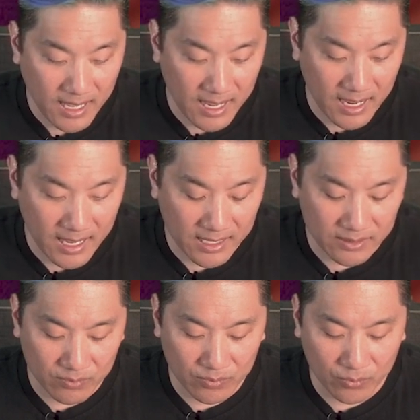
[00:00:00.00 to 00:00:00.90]

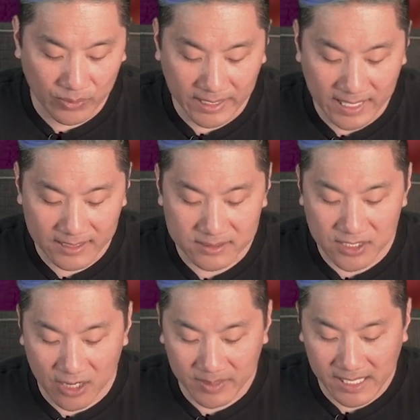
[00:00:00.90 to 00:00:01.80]
and we get
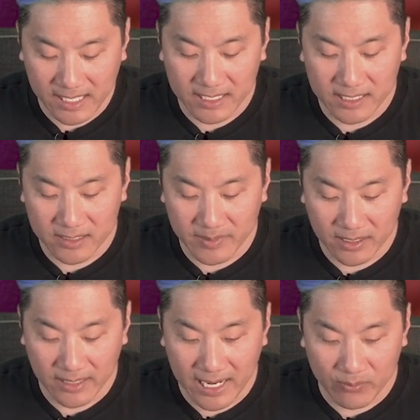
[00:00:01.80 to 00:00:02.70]
dominated in the
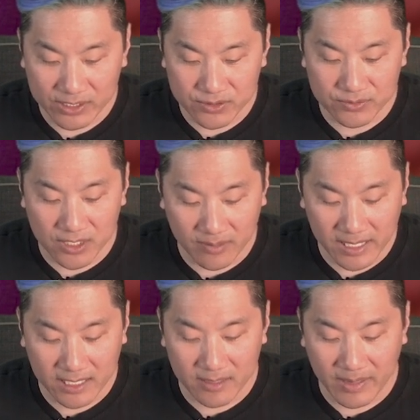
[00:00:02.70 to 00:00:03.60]
middle, and we do
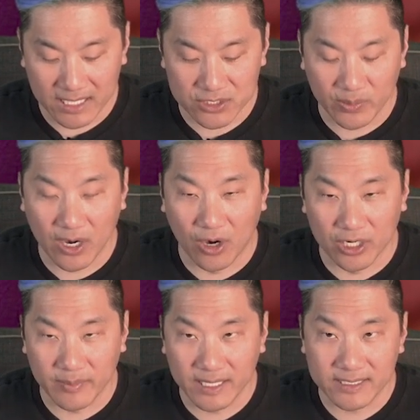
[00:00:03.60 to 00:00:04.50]
dominate in the back. So we are going
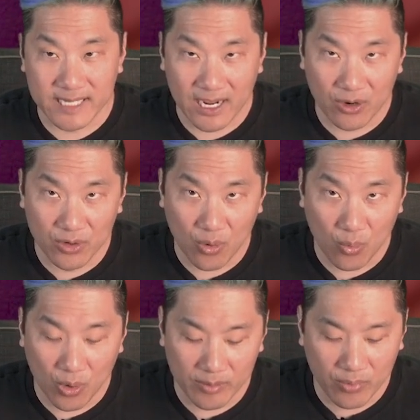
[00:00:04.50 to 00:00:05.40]
to be down
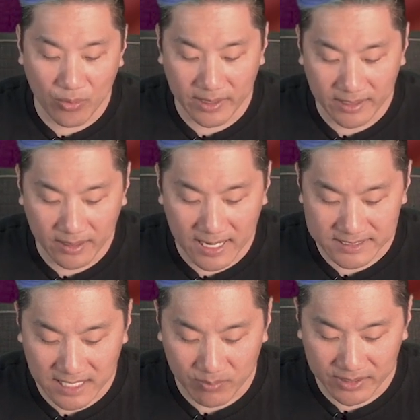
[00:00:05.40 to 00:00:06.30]
1 point
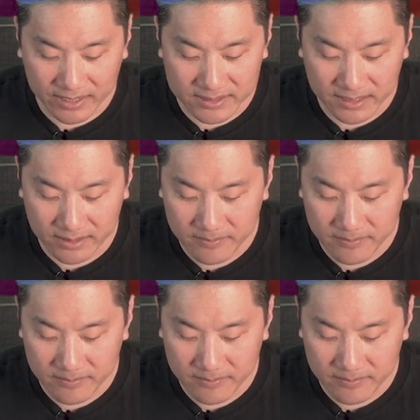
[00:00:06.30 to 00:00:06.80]
as I predicted.